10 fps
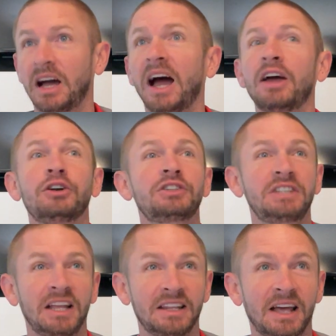I
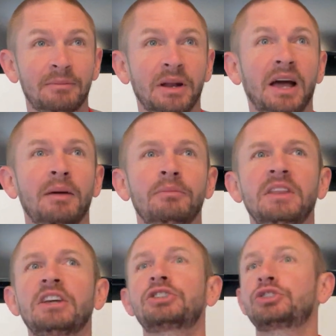understand that, but I am
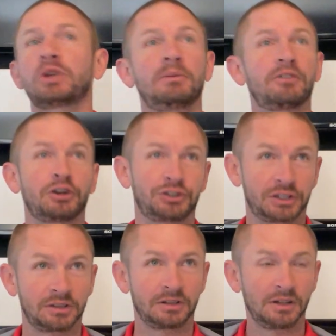the extreme version.